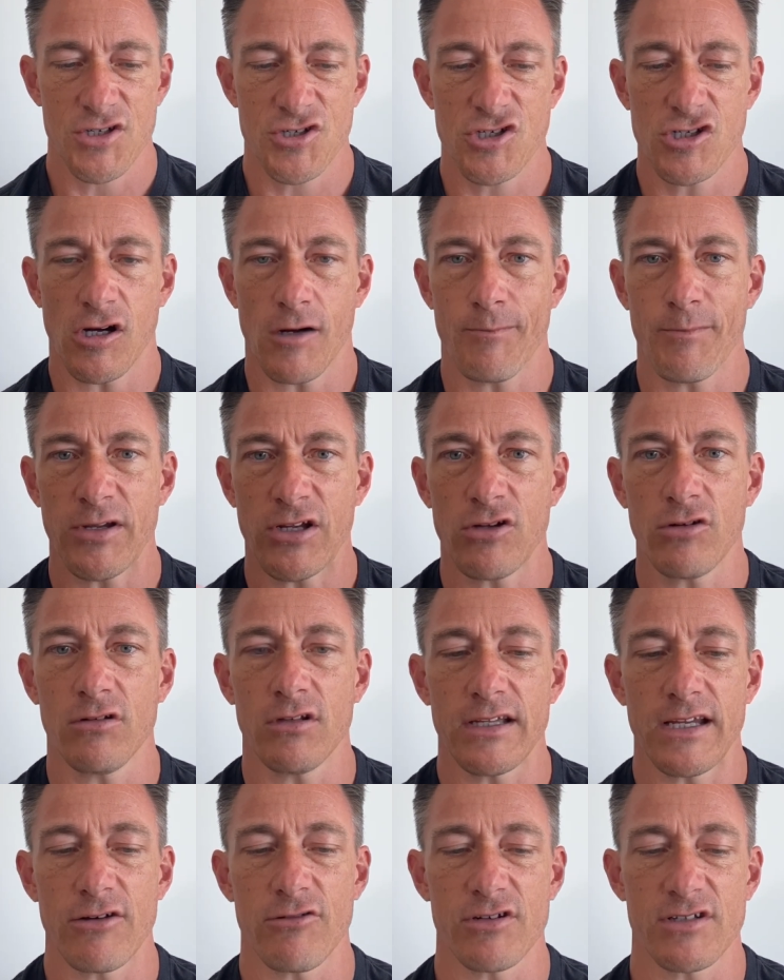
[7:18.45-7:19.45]

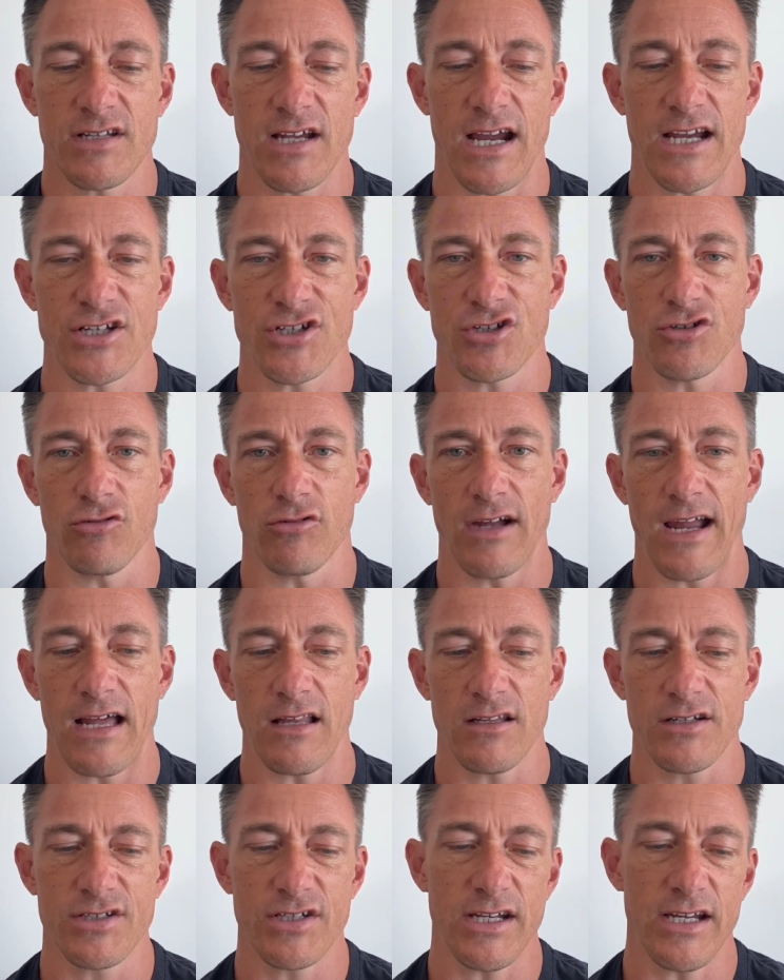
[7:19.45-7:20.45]
Topical irritation or
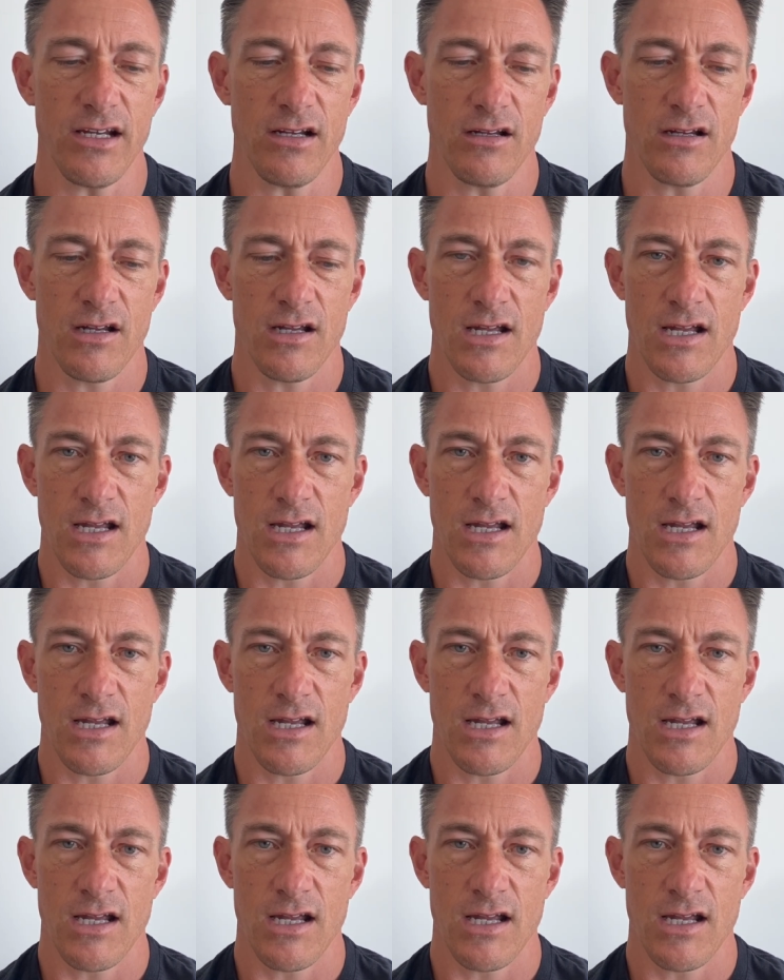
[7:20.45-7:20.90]
allergy,